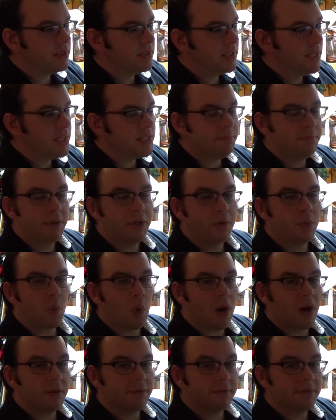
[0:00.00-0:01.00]
it's been
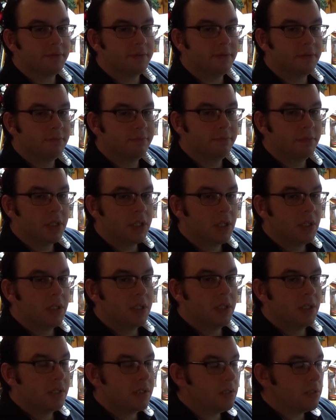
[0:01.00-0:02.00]
rough,
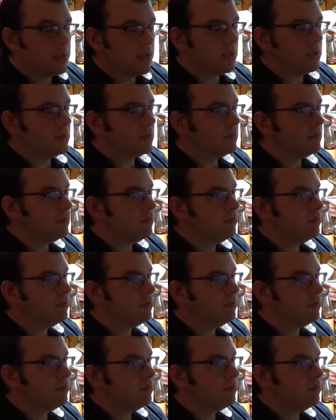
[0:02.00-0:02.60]
so